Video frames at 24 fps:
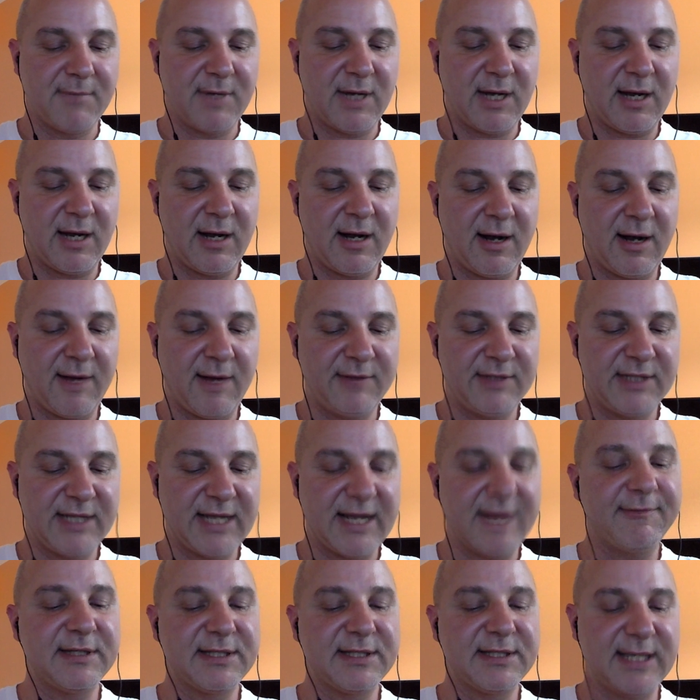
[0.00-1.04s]
obviously I
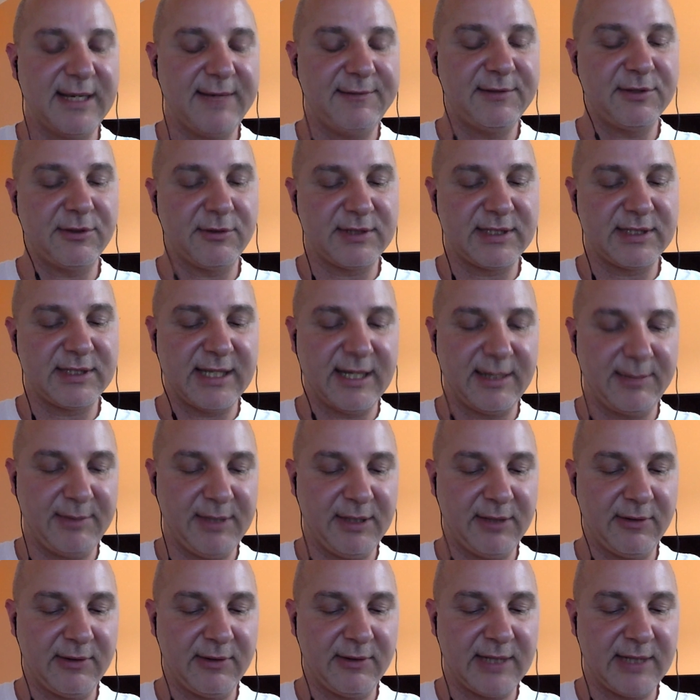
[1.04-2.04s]
haven't saved, so it's letting me know